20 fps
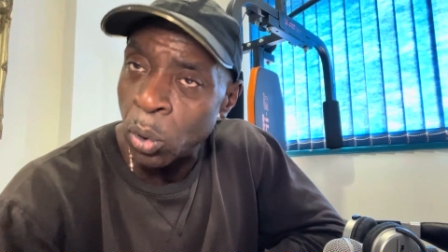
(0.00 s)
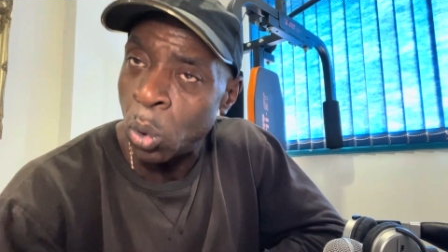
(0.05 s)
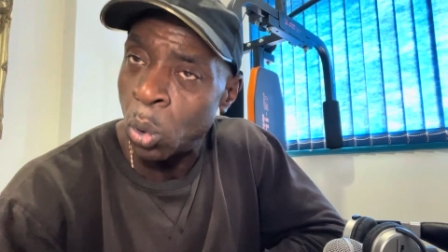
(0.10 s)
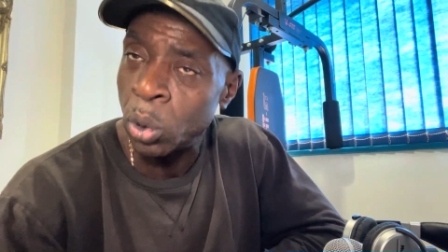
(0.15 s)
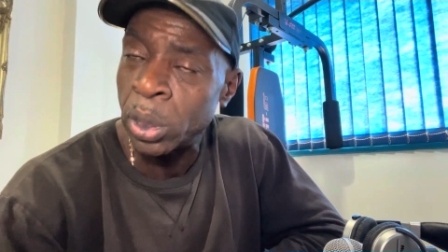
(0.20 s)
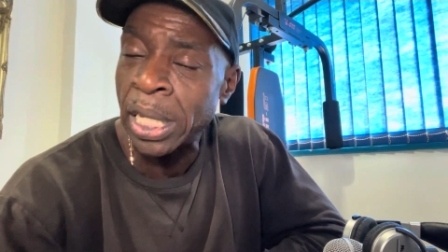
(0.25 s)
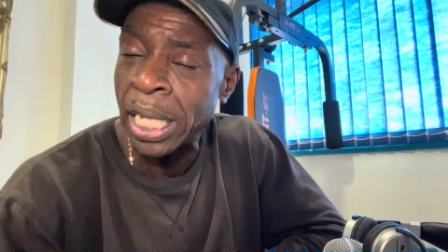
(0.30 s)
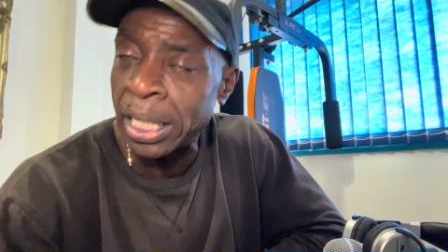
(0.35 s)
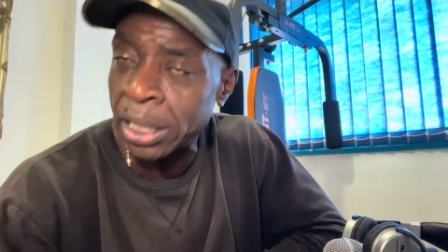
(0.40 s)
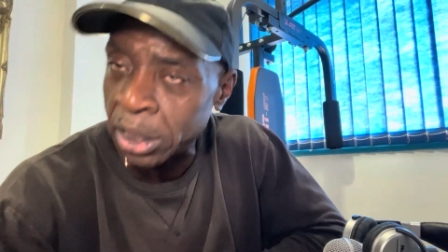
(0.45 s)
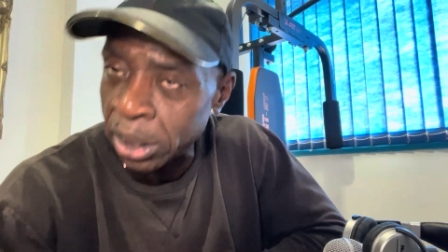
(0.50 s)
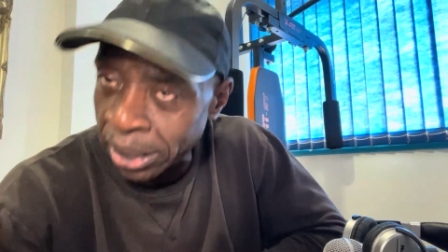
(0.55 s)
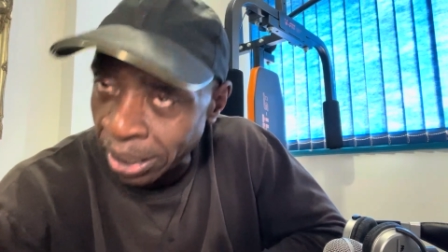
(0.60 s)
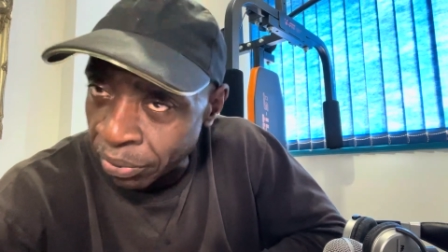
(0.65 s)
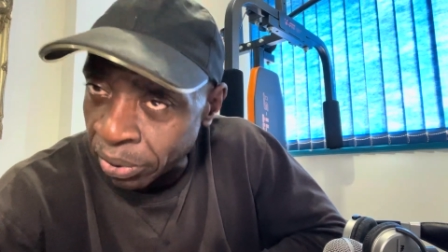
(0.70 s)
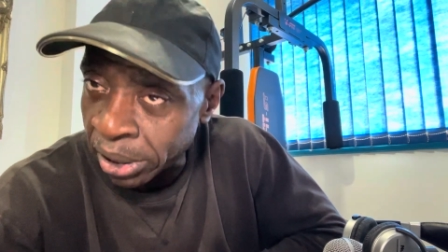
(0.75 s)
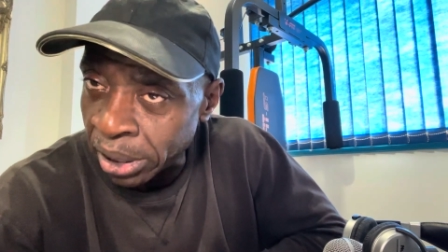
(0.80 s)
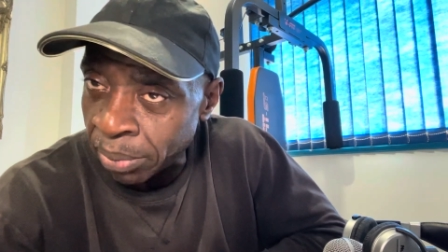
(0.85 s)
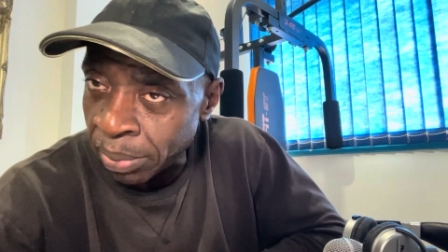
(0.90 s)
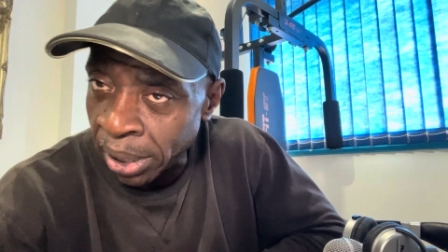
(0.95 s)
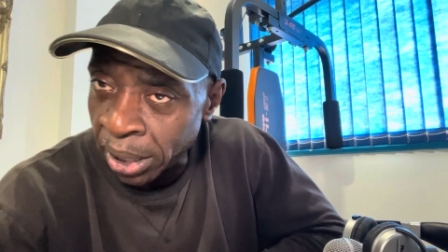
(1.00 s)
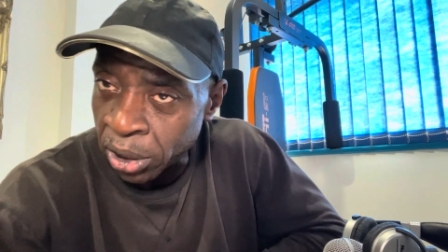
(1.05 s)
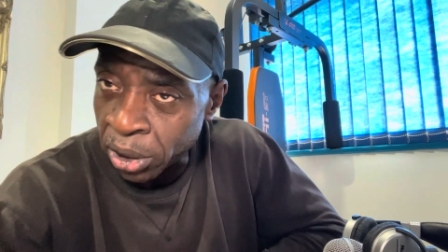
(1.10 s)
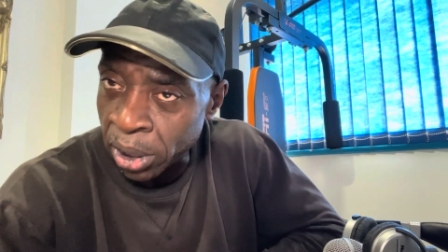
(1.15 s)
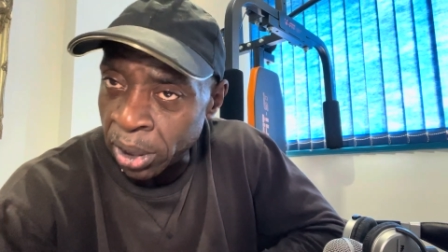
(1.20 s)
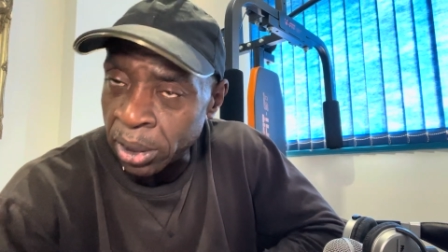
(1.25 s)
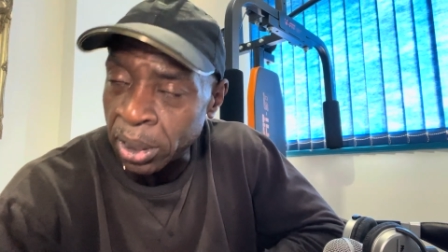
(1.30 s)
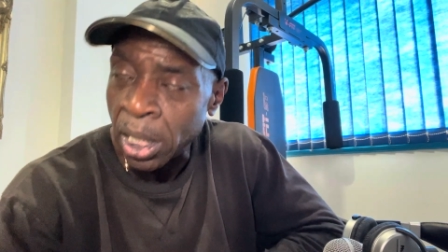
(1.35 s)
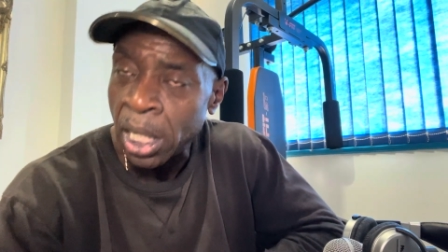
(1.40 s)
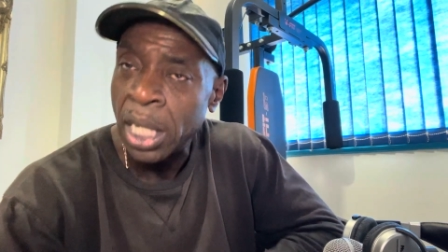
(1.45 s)
all their austerity
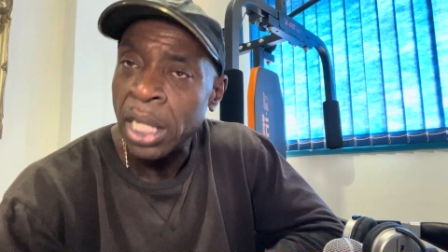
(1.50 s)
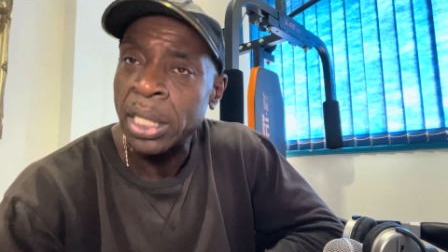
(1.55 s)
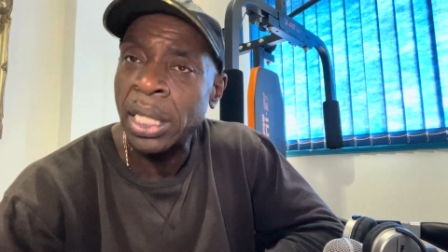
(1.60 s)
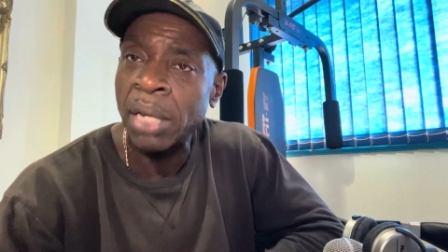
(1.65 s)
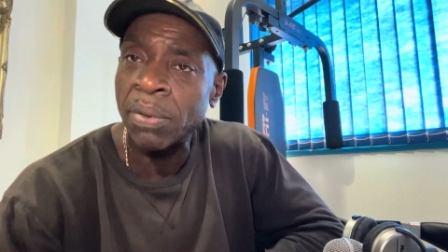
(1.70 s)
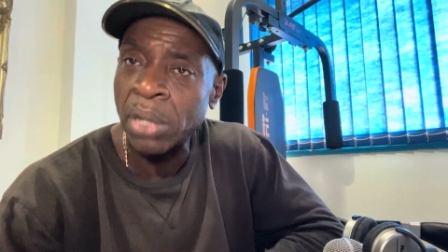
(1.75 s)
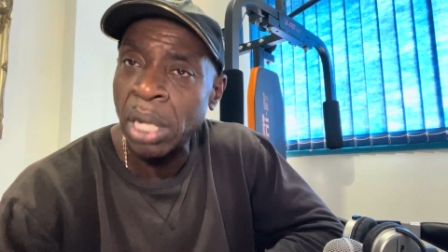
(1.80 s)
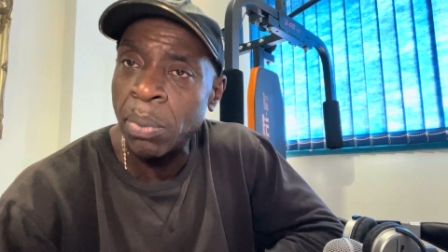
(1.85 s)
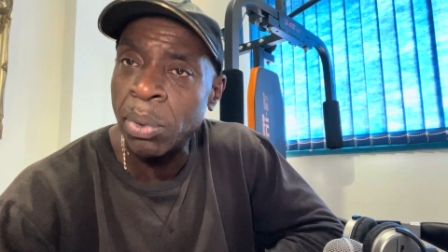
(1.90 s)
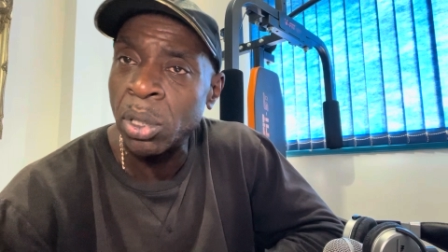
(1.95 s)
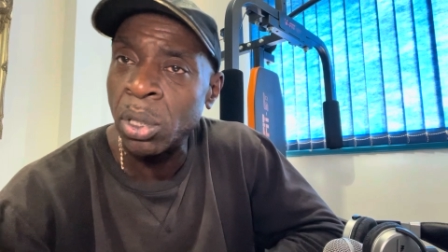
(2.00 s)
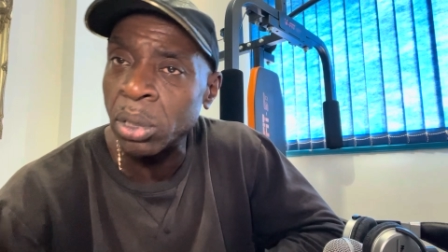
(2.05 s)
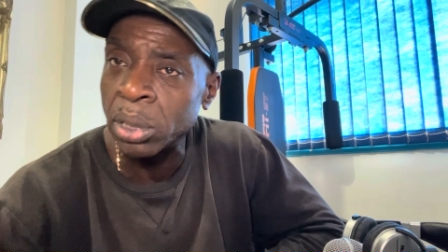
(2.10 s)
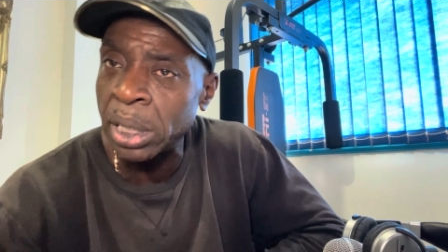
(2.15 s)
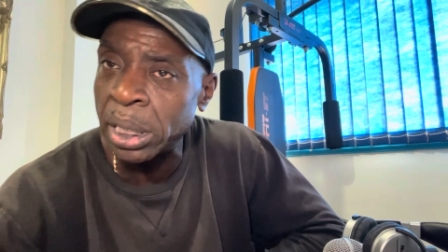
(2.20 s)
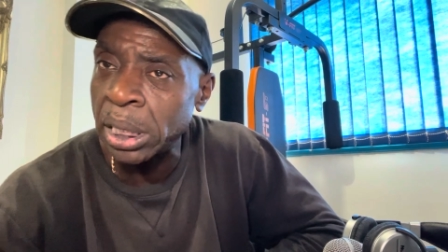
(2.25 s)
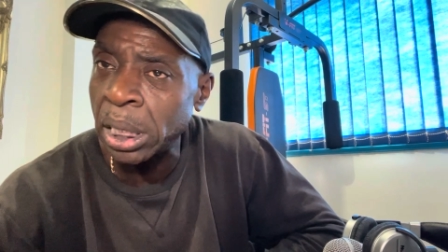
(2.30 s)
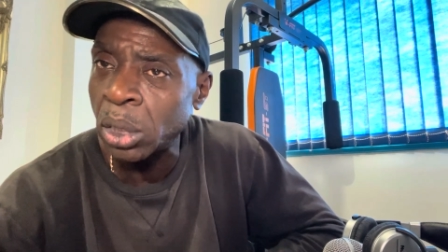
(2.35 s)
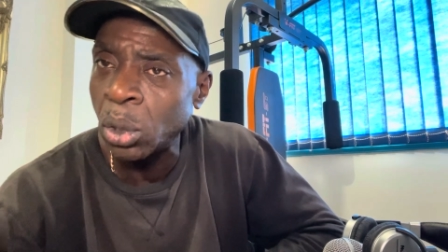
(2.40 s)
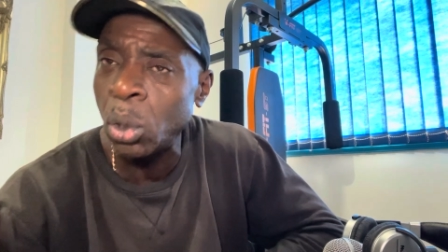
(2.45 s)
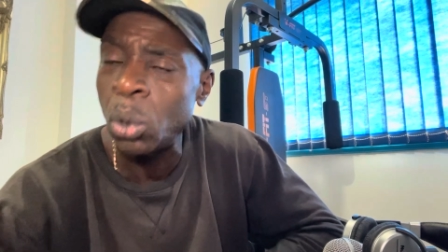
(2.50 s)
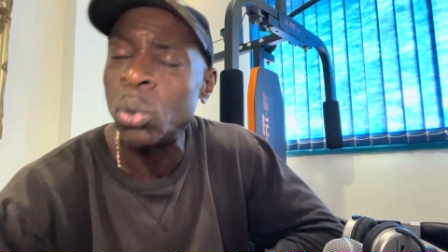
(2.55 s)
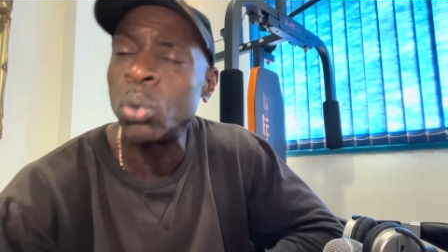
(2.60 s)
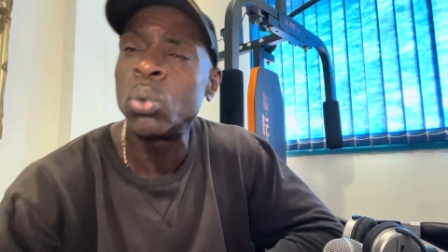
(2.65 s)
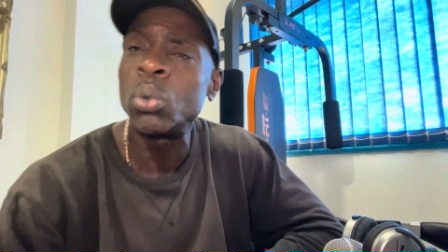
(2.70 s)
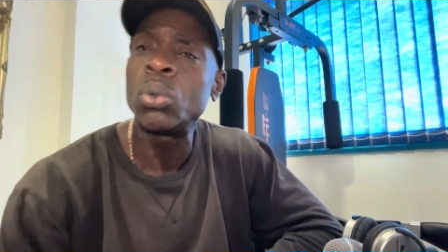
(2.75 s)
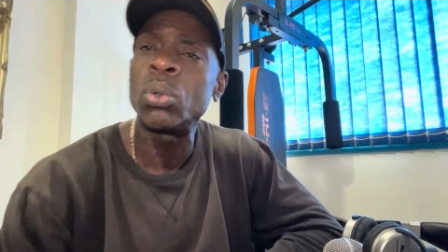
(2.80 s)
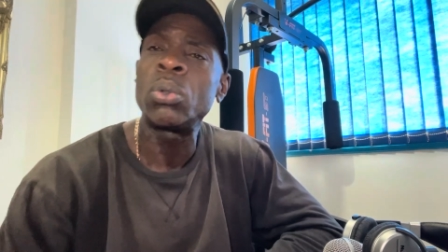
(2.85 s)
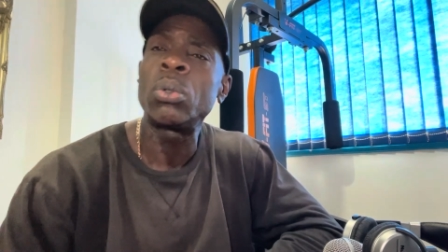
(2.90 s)
measures, they've come along and they said, oh,